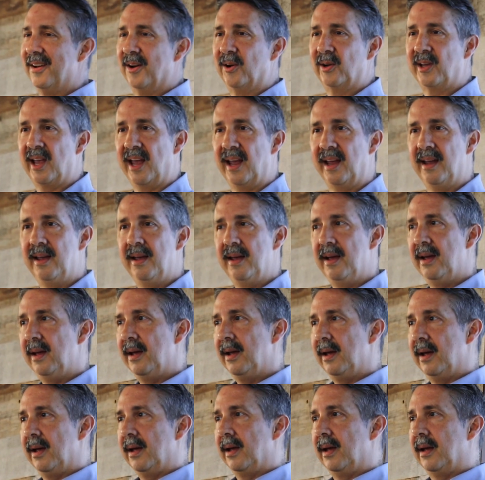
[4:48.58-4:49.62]
Okay,
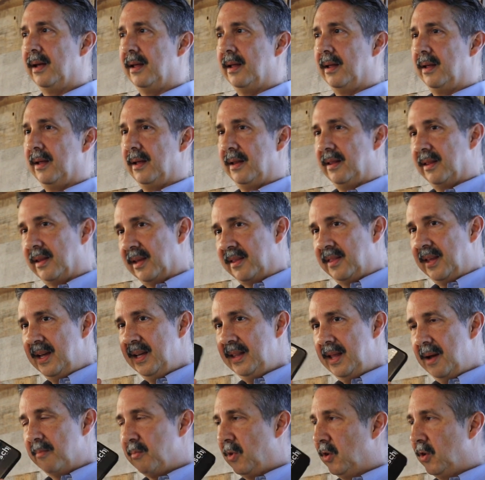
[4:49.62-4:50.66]
the
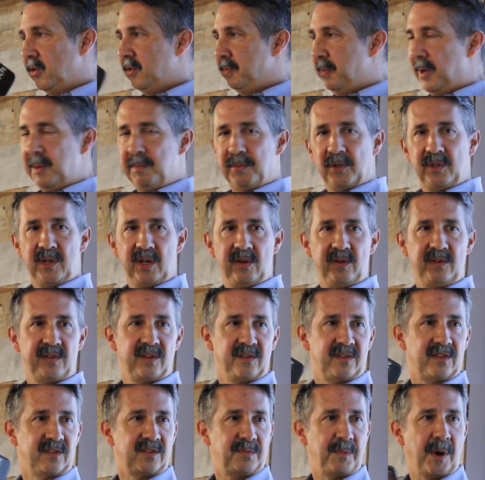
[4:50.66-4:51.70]
thing that most people use
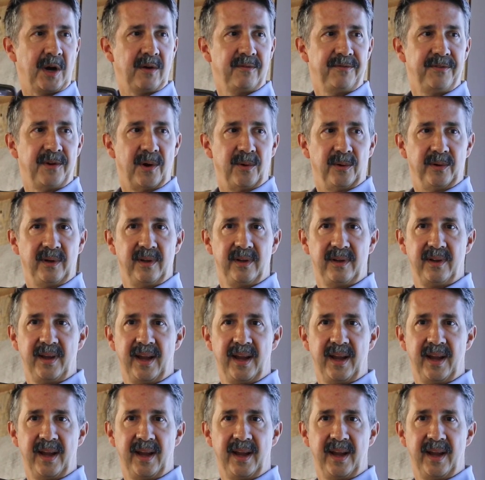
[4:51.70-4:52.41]
is a smartphone